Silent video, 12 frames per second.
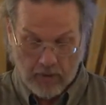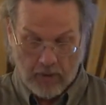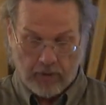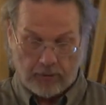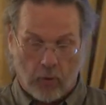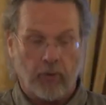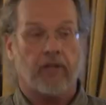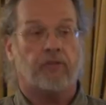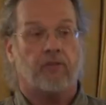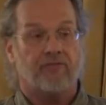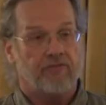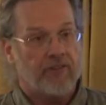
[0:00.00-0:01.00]
So it is
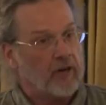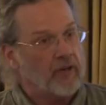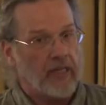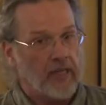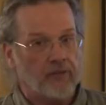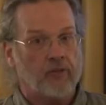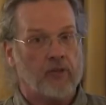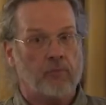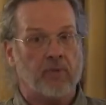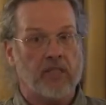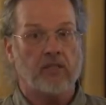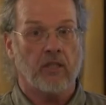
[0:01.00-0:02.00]
very easy to
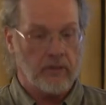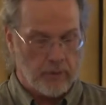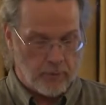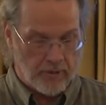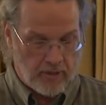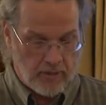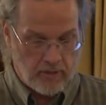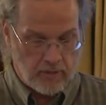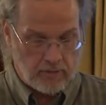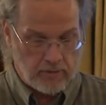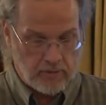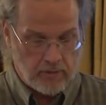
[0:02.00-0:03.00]
be deluded
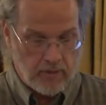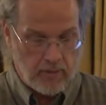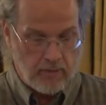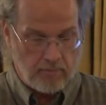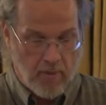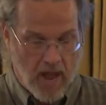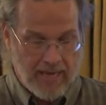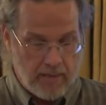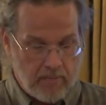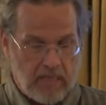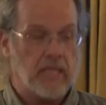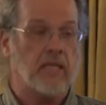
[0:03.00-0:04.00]
by
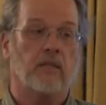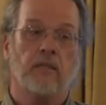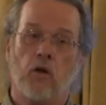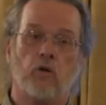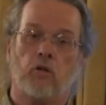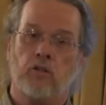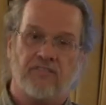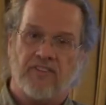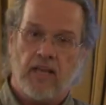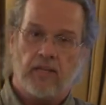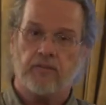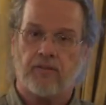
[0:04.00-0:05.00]
immediate local
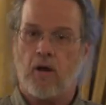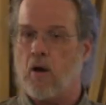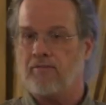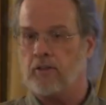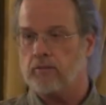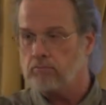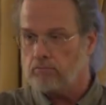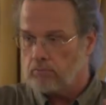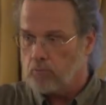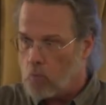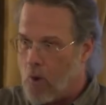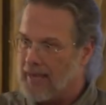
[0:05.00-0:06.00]
events, however
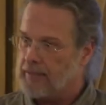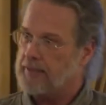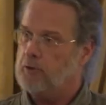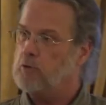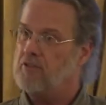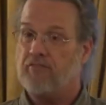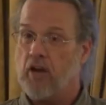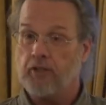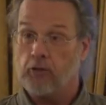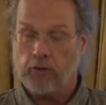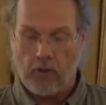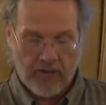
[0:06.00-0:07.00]
widely you define
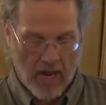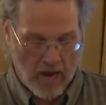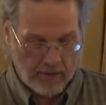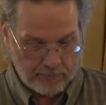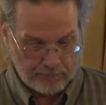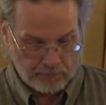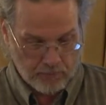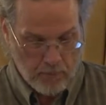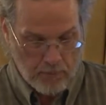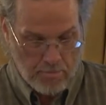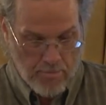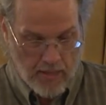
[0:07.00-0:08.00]
your locale,
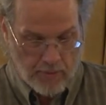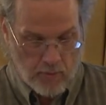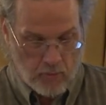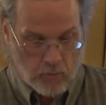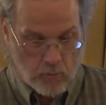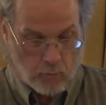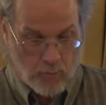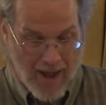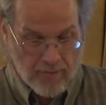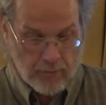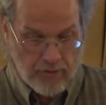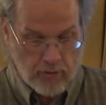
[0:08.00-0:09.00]

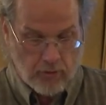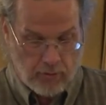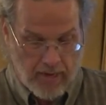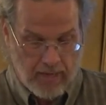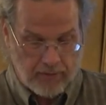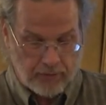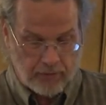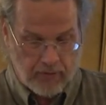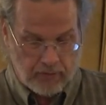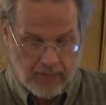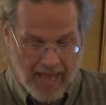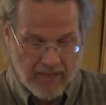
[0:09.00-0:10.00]
rather than trends
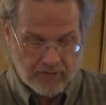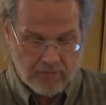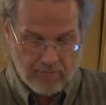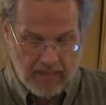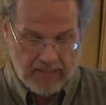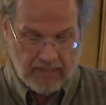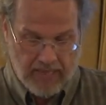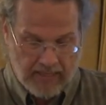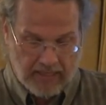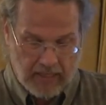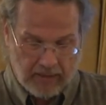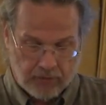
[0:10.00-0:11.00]
that last many
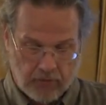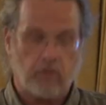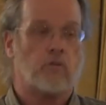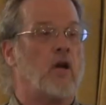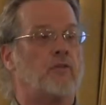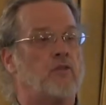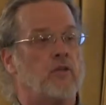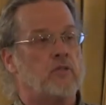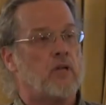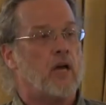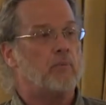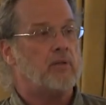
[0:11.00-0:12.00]
decades across the
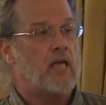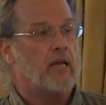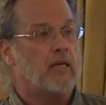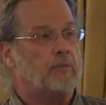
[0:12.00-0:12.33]
entire planet,